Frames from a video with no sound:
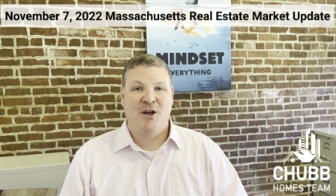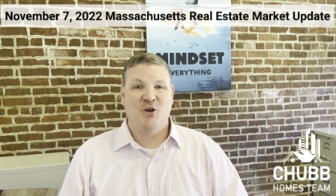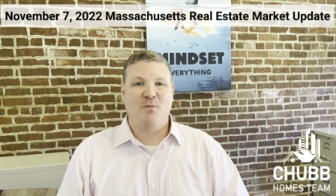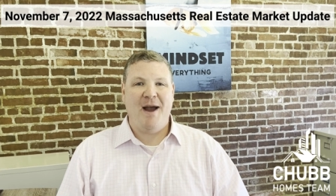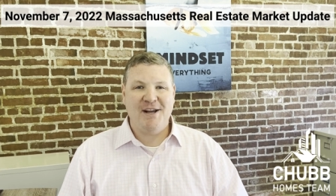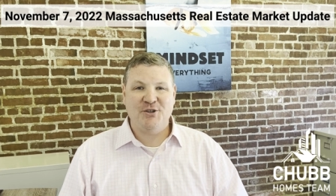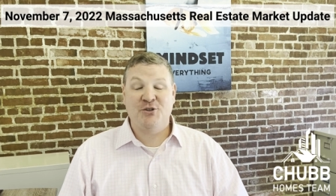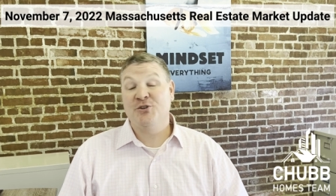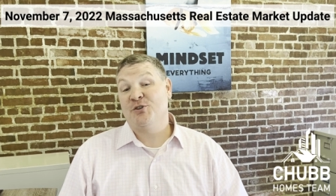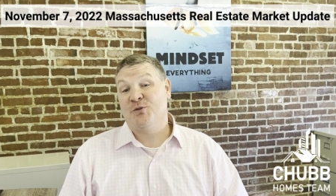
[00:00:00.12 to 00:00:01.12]
Your
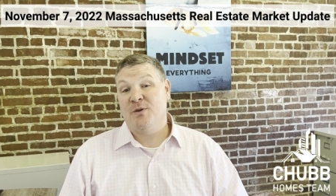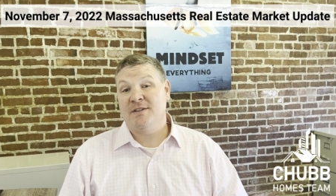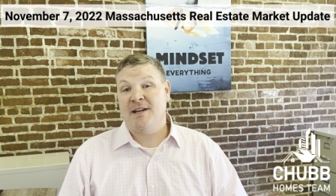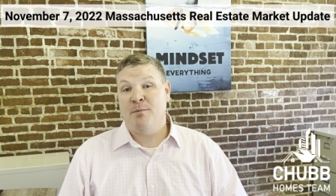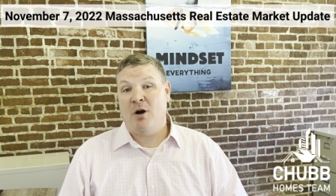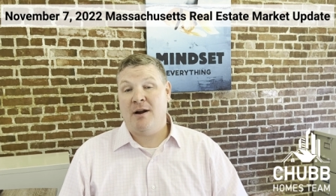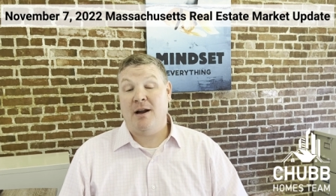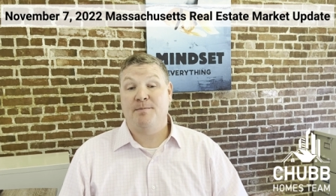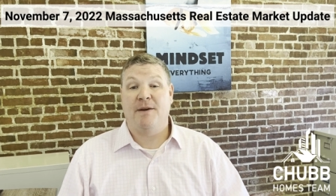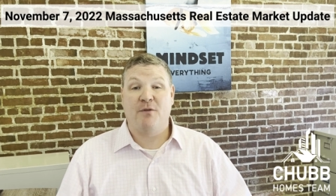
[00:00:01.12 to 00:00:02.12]
Massachusetts real estate
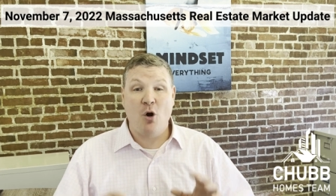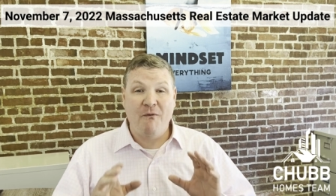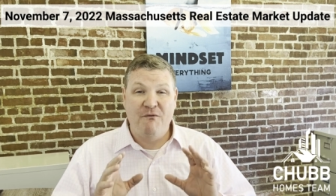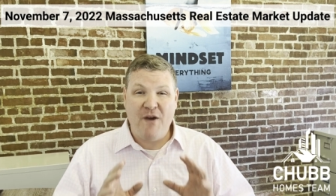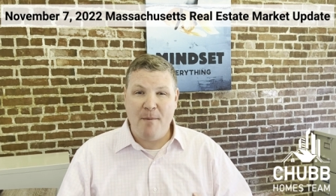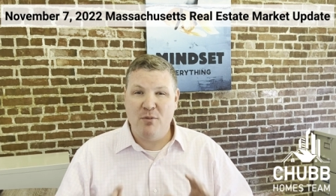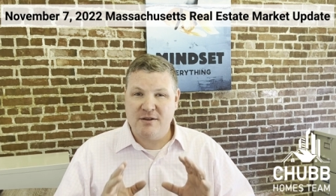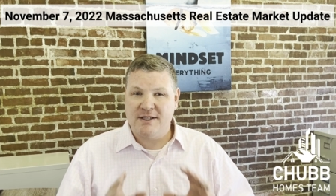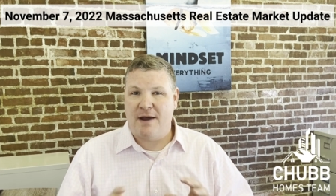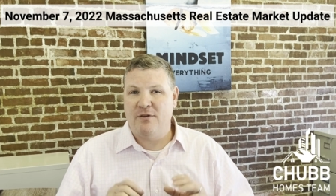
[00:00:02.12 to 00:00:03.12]
market update for November
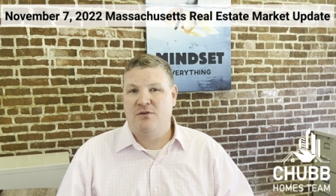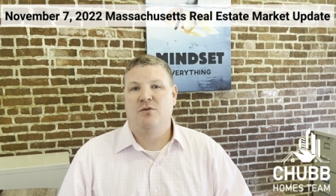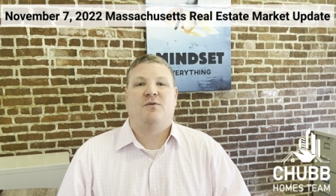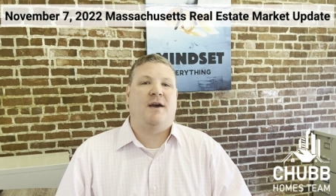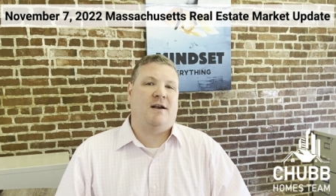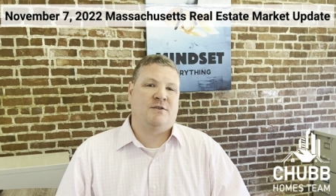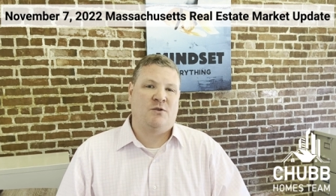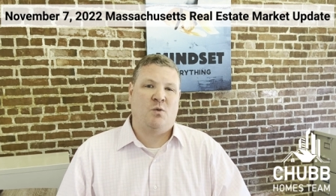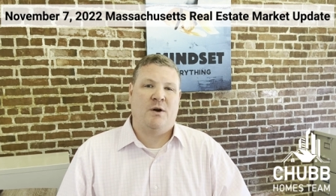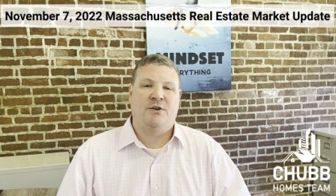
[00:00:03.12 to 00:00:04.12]
7th,
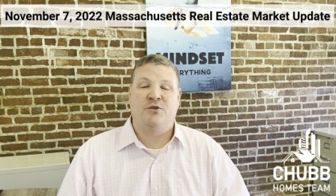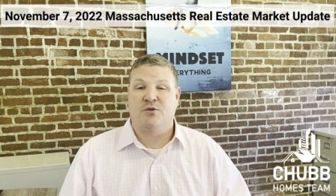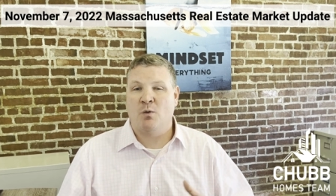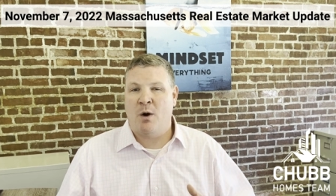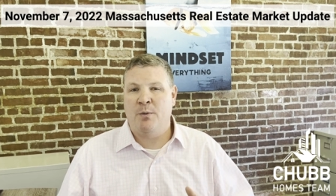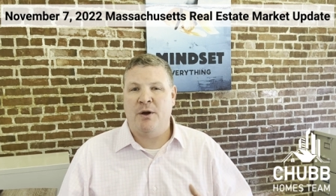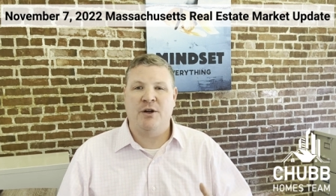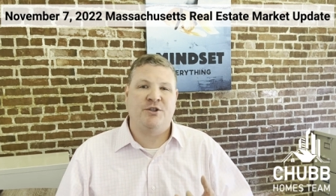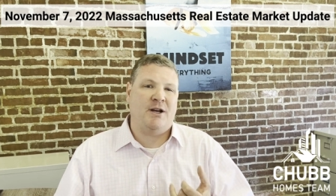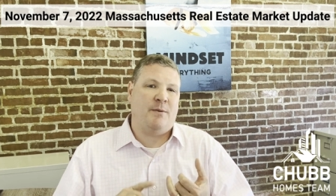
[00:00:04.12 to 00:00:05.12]
2022. So what are we
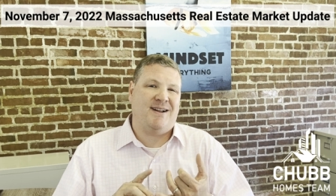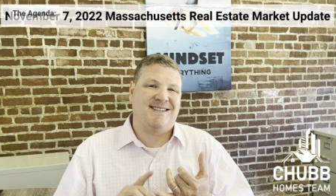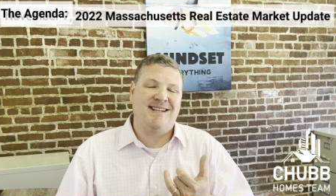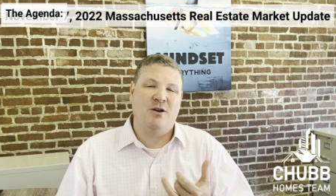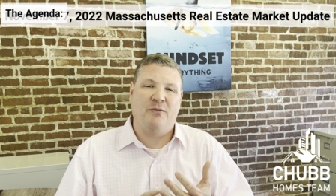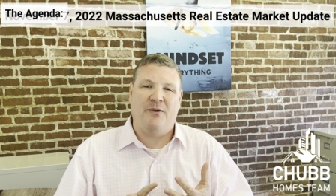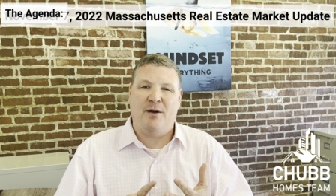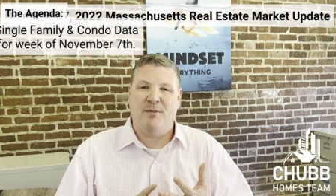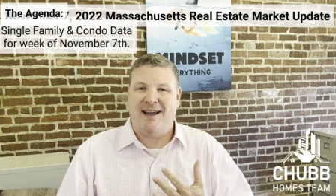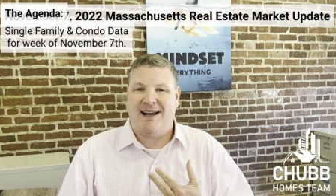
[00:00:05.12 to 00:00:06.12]
going to chat about? Single
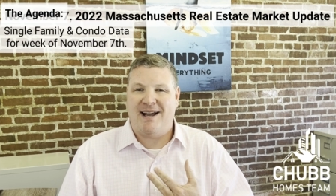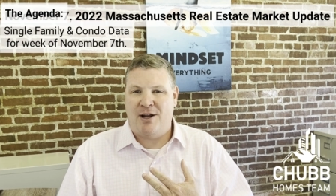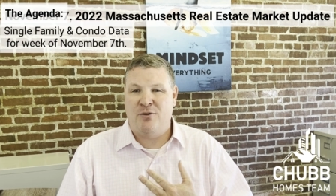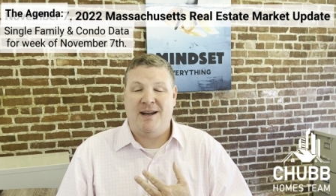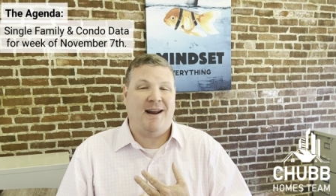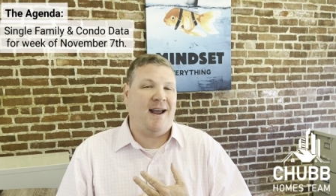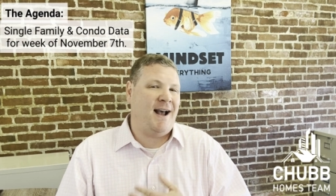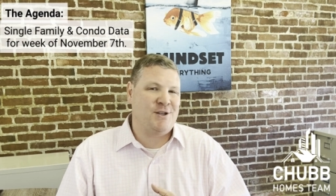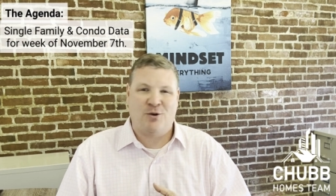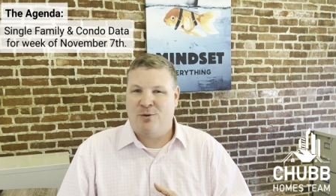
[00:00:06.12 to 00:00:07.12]
family and condo data,
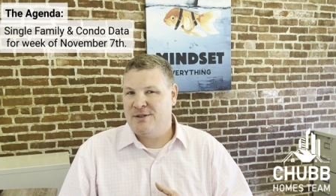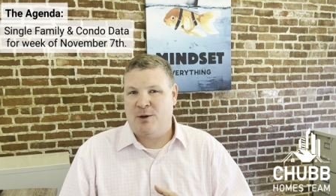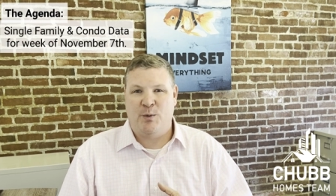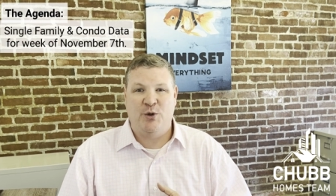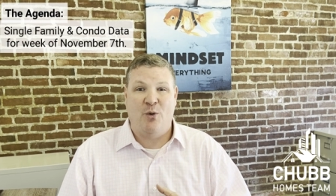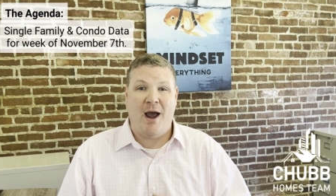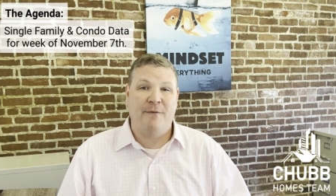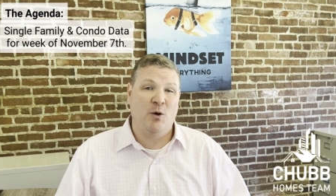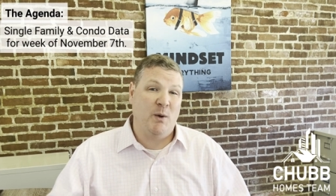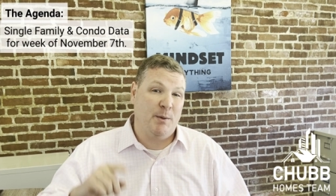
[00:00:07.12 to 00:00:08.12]
as always, like we do
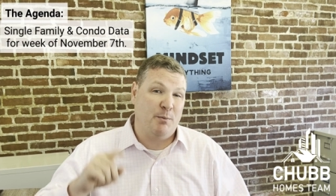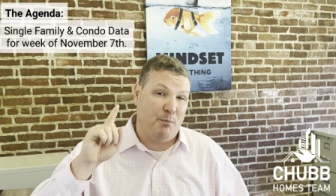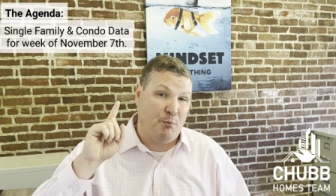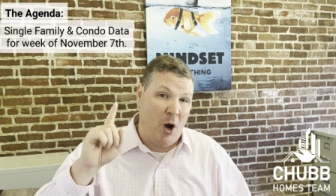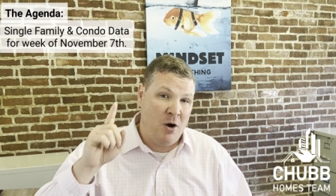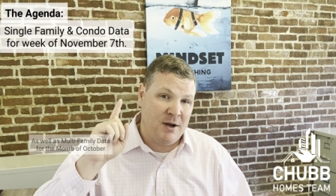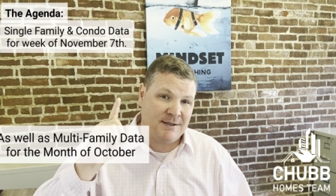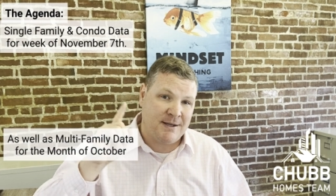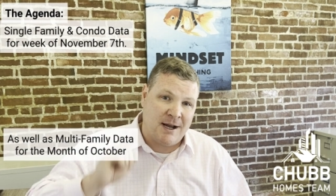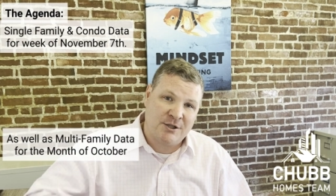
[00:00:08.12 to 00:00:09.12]
every week. But
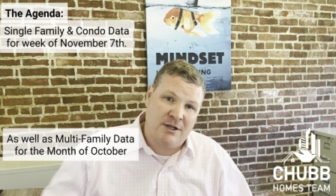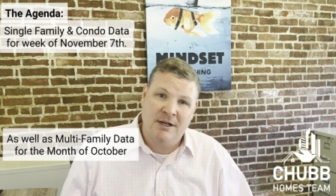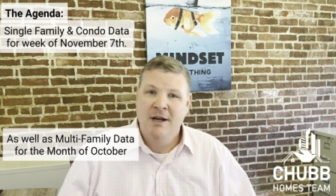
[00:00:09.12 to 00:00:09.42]
bonus section,